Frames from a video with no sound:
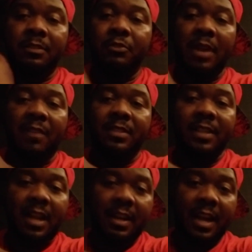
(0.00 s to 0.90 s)
Travis
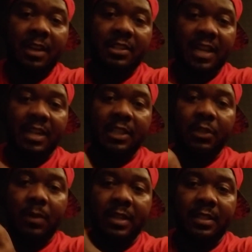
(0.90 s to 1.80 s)
signing out. Shout out
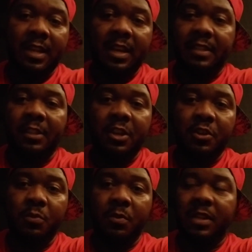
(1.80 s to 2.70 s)
to Isaiah. I saw you
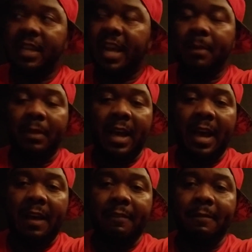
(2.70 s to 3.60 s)
doing the game
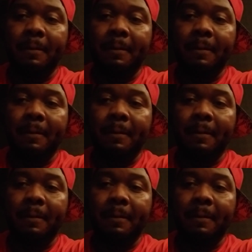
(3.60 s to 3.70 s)
live.